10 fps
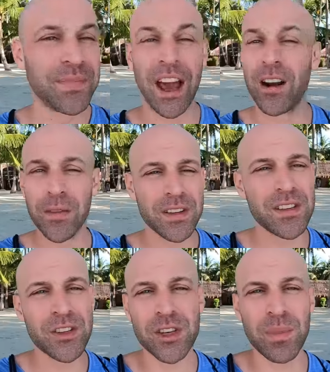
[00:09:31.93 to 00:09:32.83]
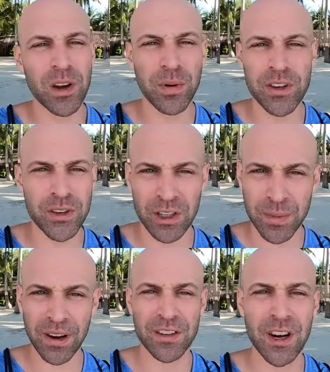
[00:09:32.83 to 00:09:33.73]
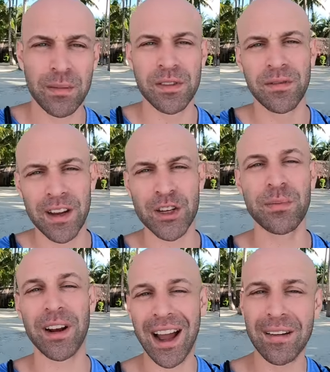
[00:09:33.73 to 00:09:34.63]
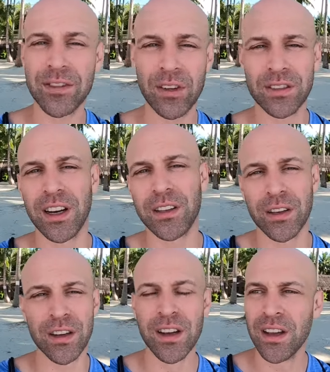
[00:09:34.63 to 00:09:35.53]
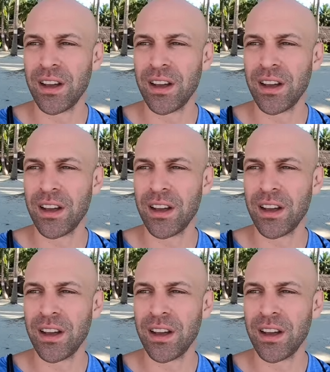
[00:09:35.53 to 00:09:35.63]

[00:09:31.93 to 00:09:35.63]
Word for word: I don't know, this is just my own personal experience and observation, but I have talked to other